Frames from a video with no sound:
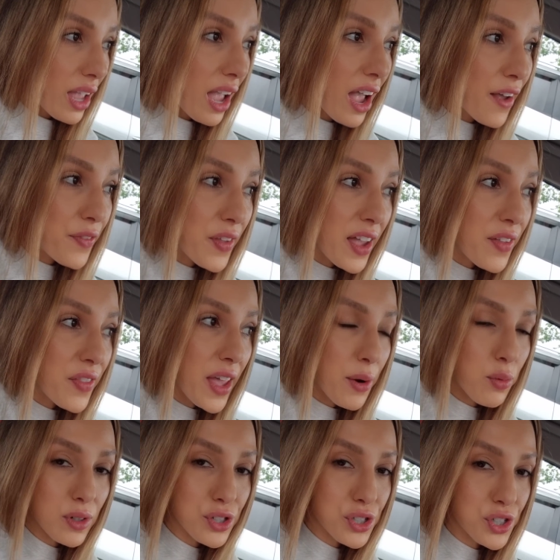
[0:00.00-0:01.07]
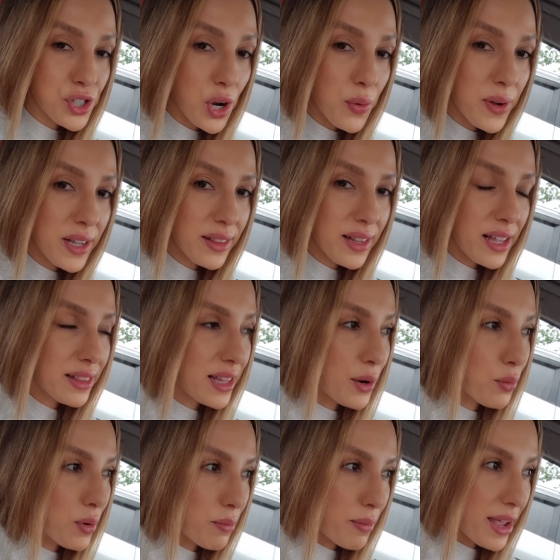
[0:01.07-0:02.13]
And then they were showing that they
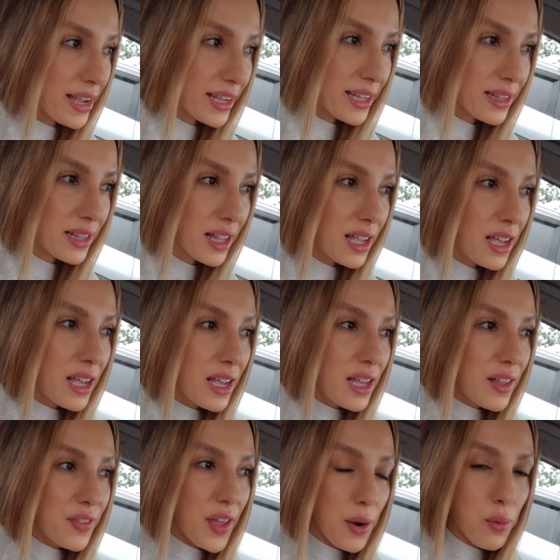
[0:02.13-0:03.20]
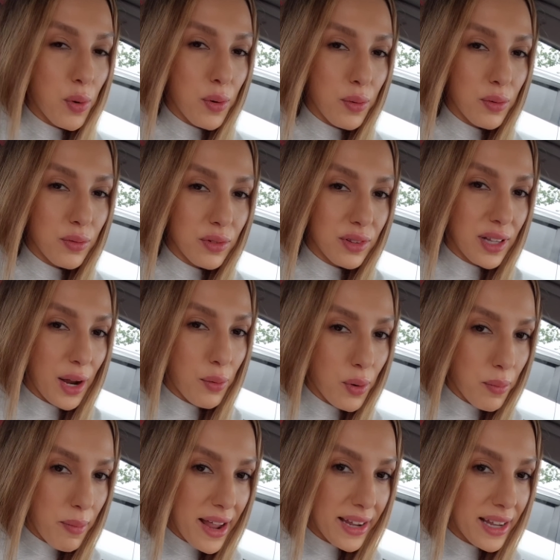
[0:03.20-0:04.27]
were making
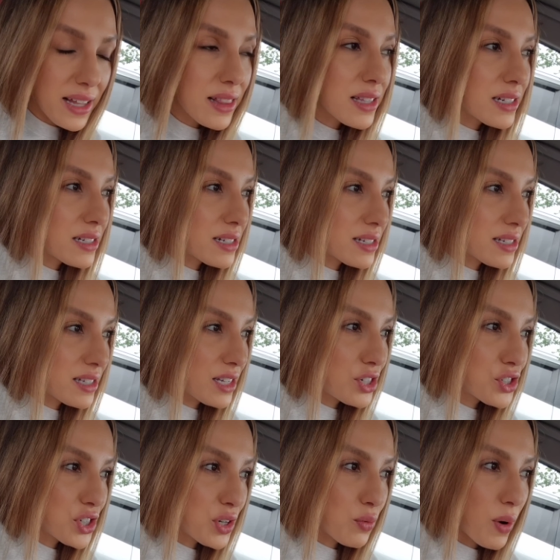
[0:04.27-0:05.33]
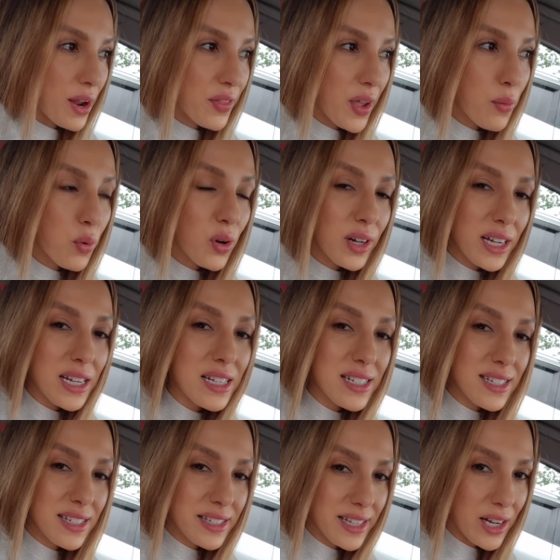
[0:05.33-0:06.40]
the decision right. They weren't
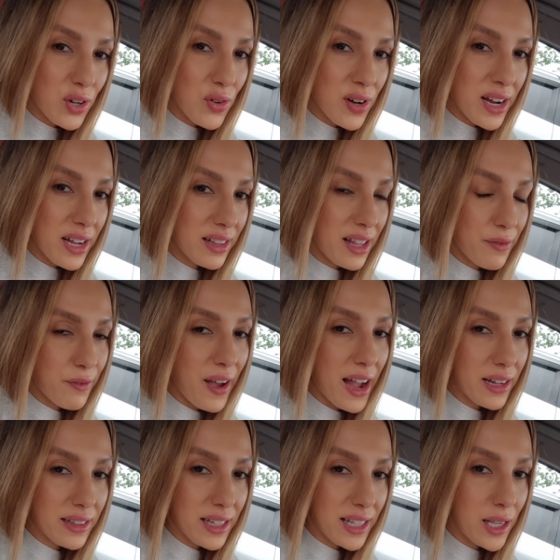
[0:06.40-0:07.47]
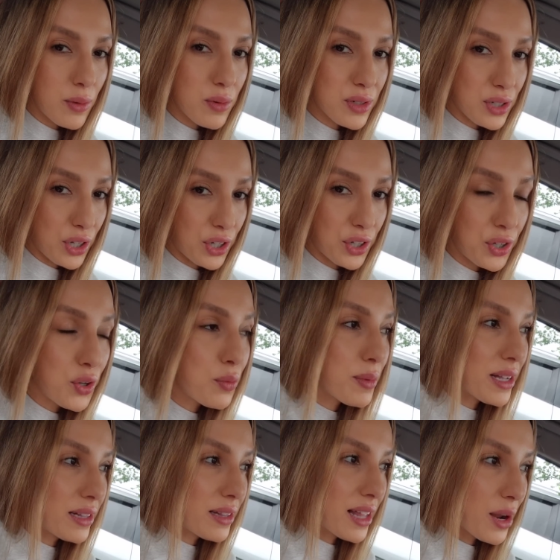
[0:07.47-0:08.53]
considering the fact that he was a
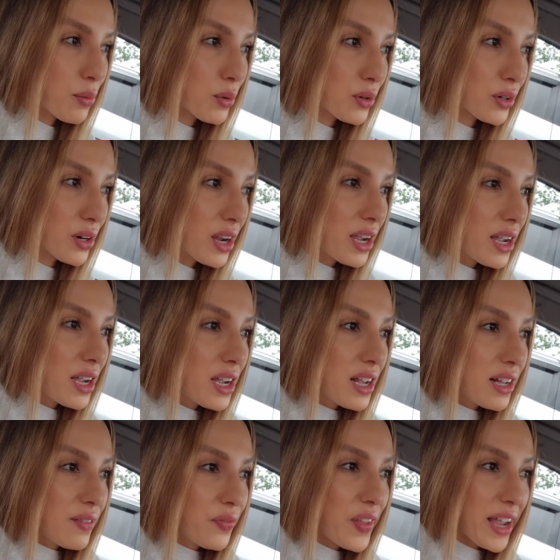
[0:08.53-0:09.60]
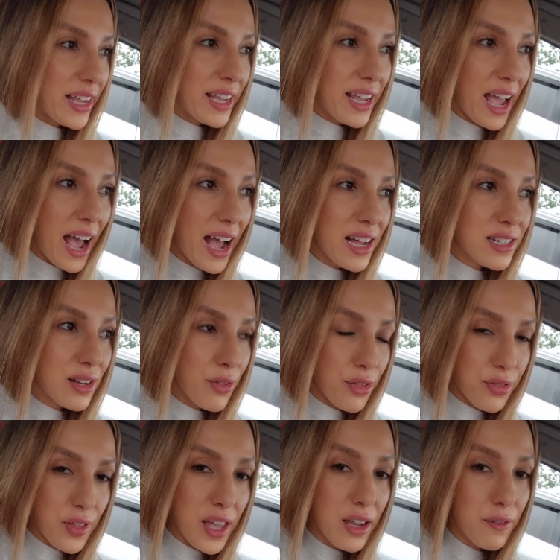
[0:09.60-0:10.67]
human. That he had to
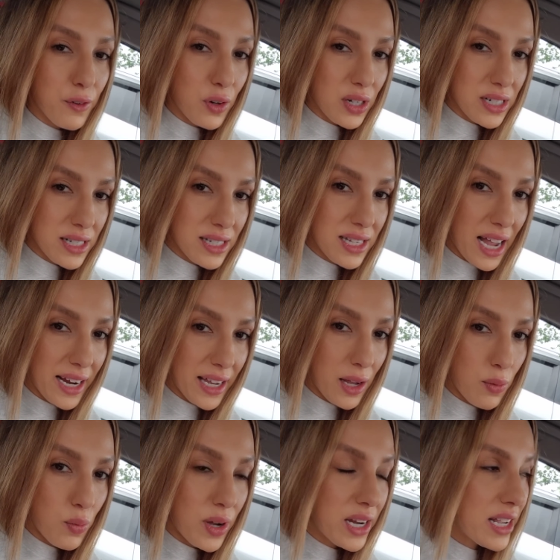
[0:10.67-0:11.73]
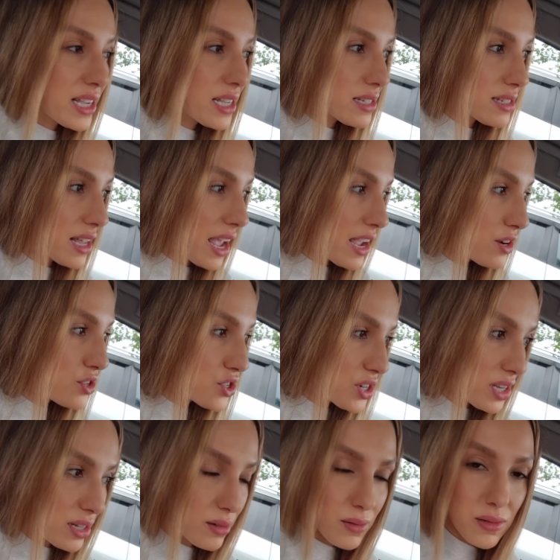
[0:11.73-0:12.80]
think for a second when his
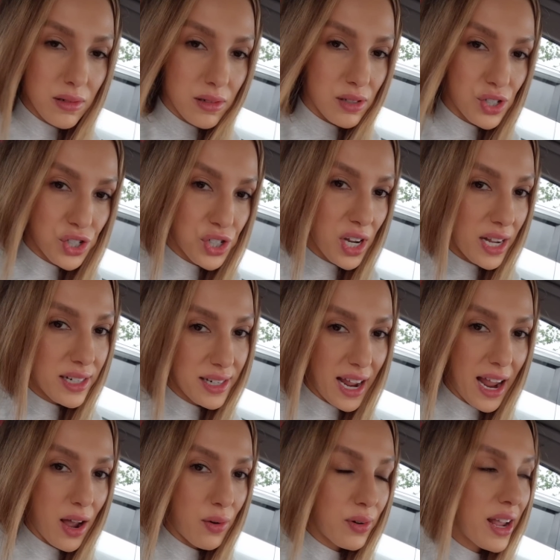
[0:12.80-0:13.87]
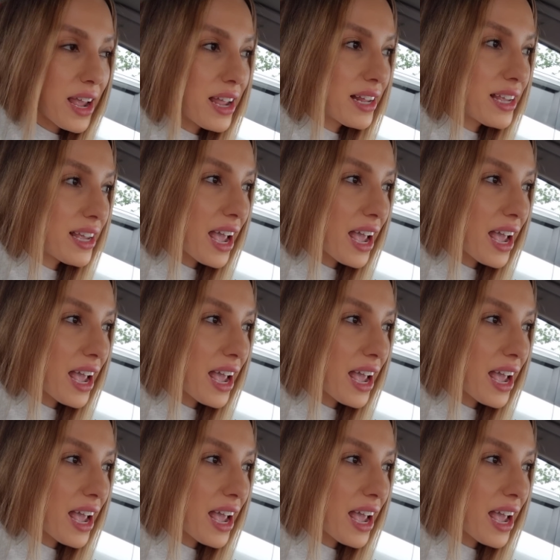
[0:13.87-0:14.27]
engine shut down, and